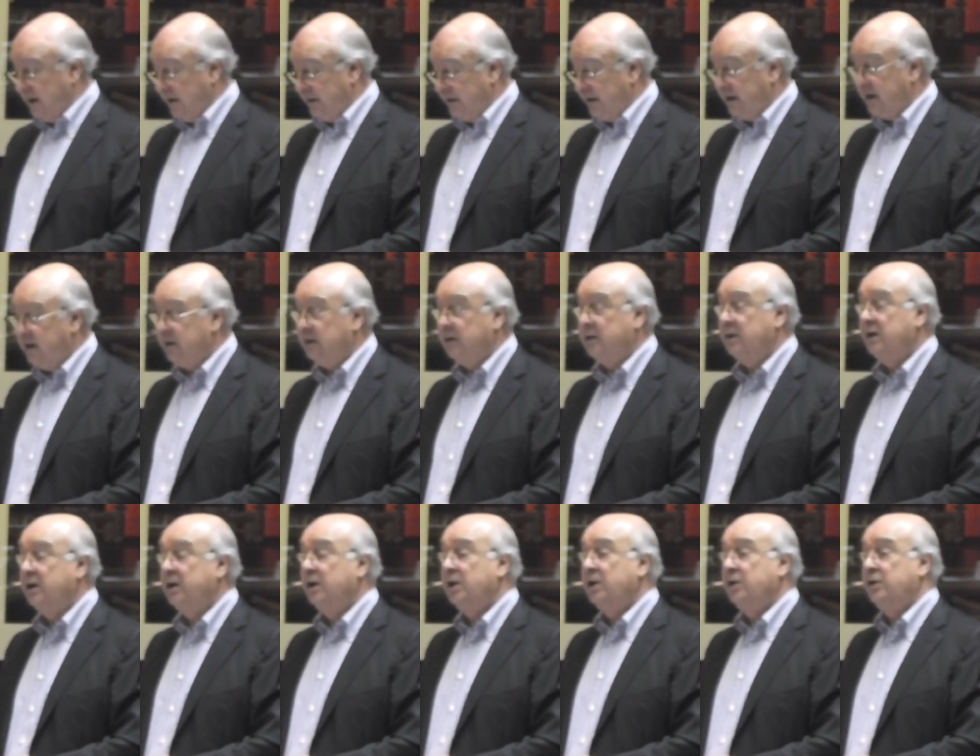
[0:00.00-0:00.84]
then
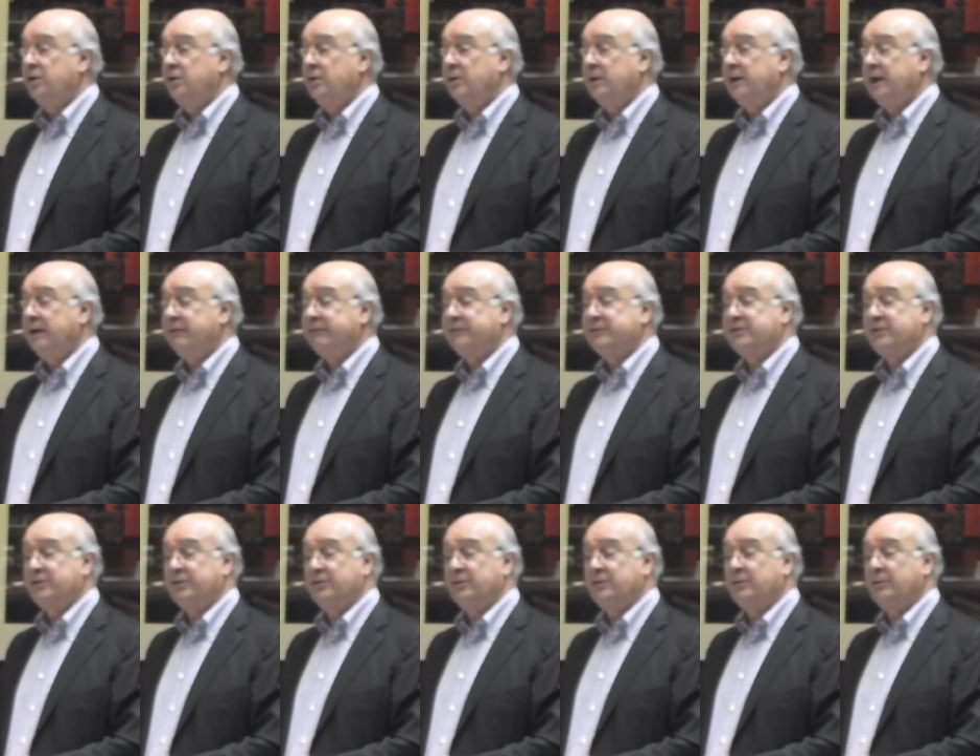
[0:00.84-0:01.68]
you'll have
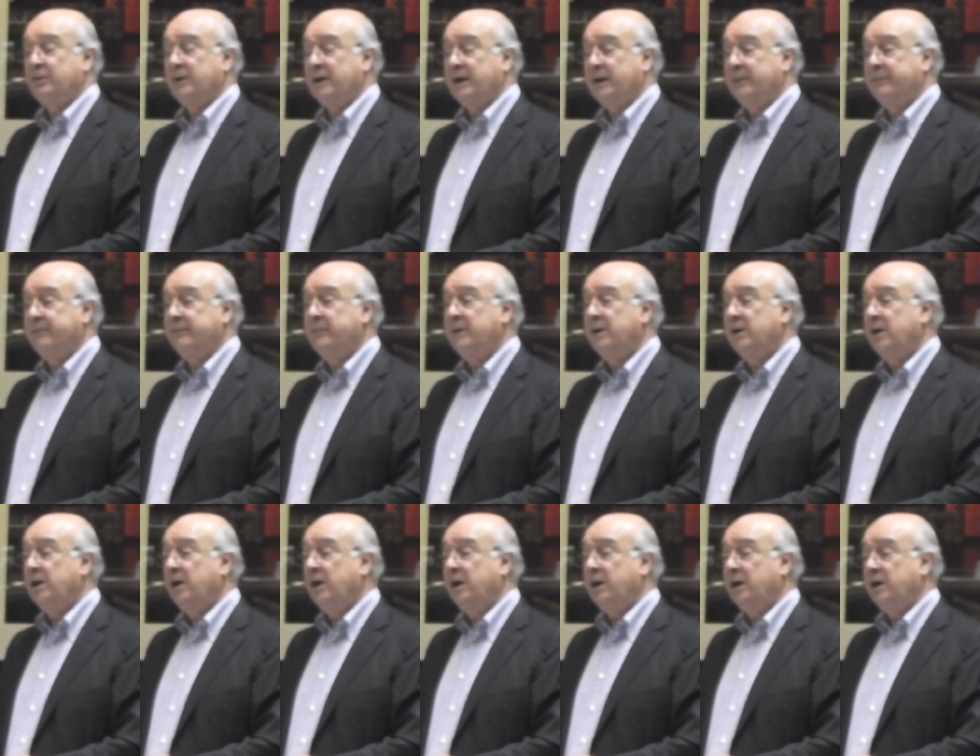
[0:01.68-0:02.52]
to um,
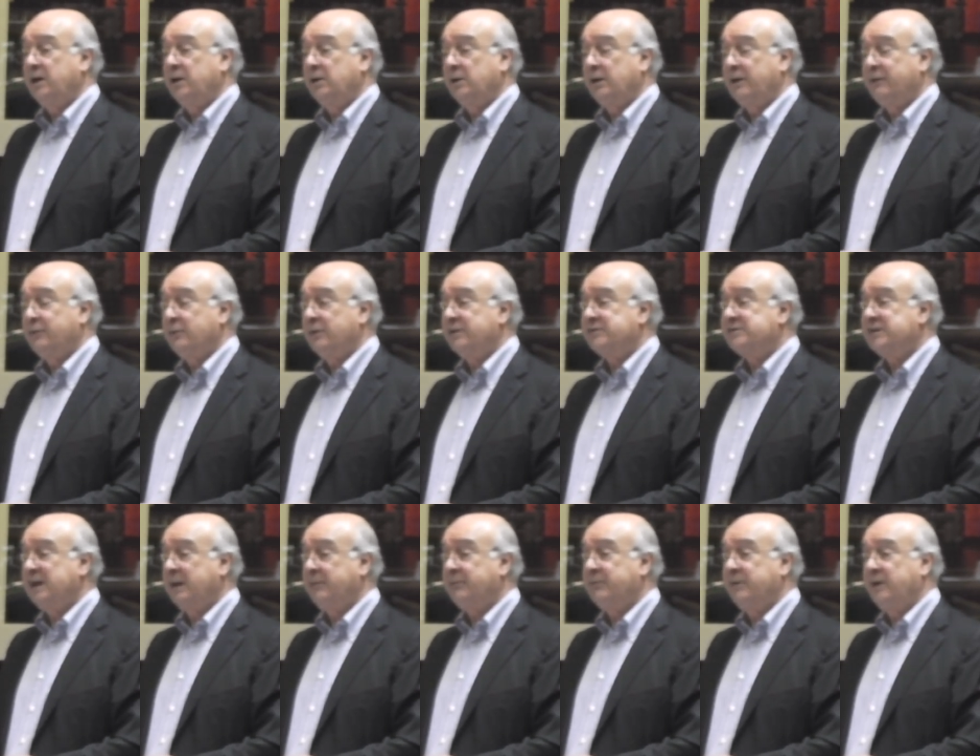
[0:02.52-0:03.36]
you'll have to
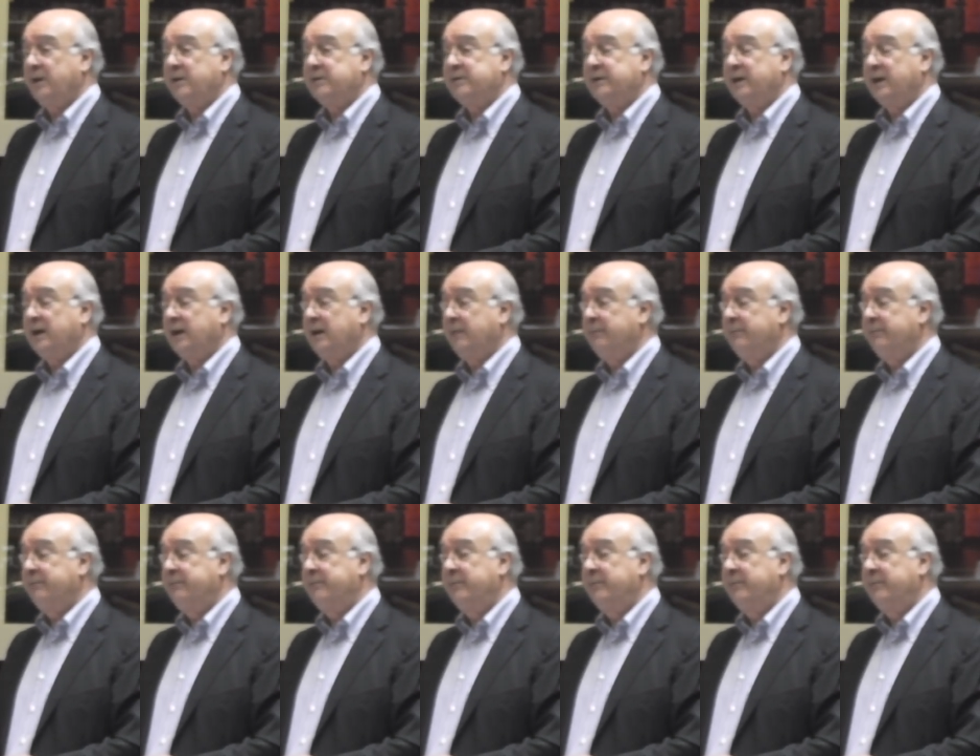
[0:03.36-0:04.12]
accept that. Um,